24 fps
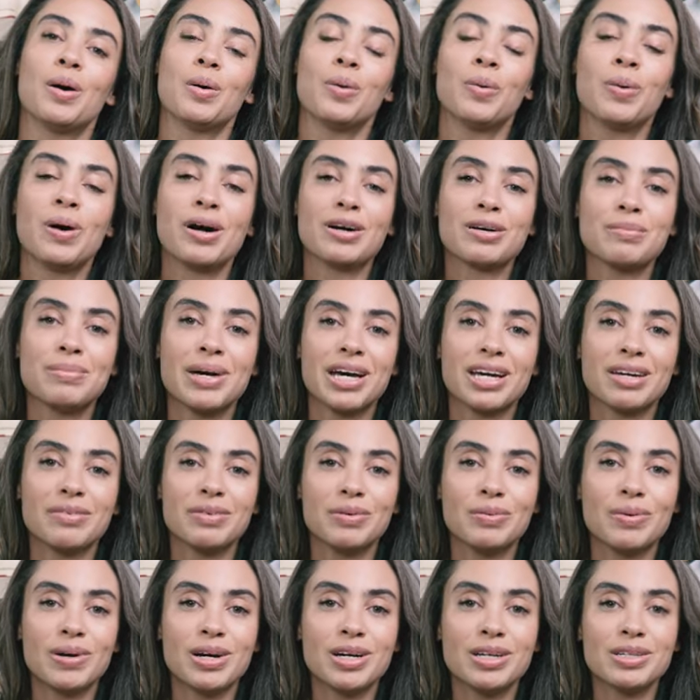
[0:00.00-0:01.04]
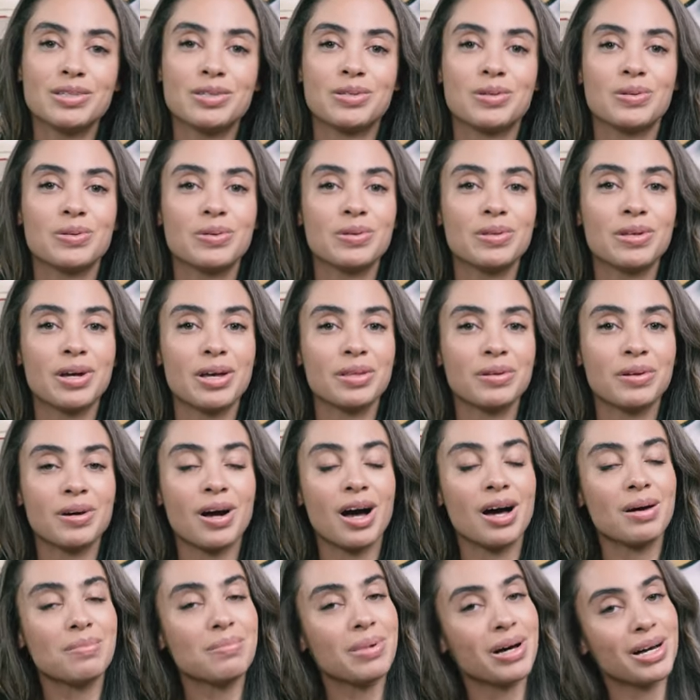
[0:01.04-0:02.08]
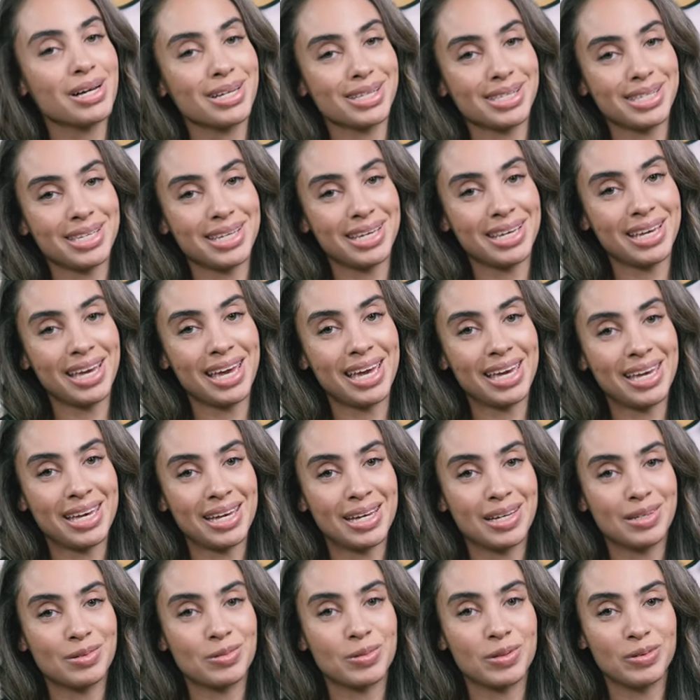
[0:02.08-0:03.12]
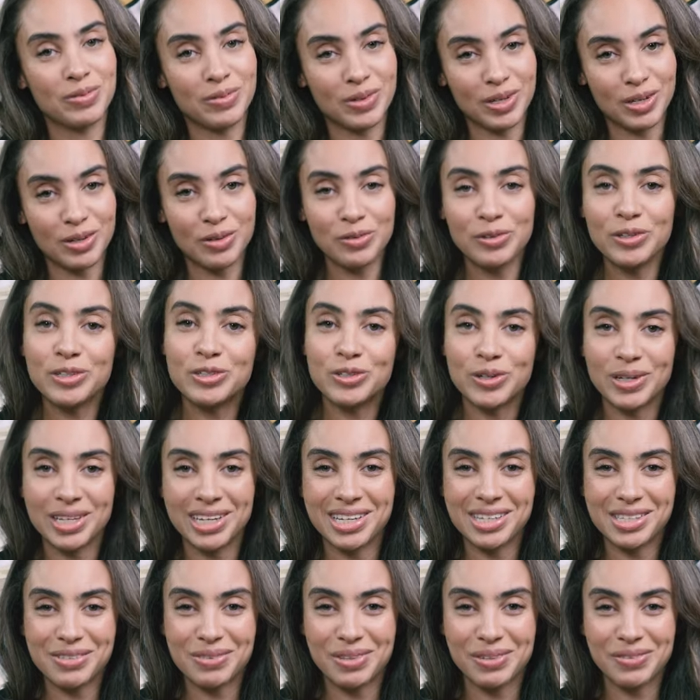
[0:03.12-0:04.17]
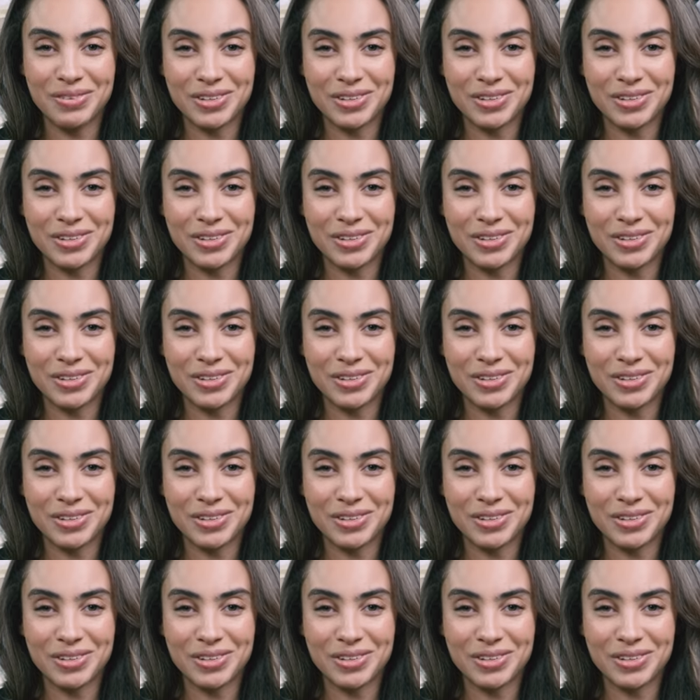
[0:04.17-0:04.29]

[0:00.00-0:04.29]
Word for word: Welcome back, everyone, to another unboxing and review. If you're joining us for the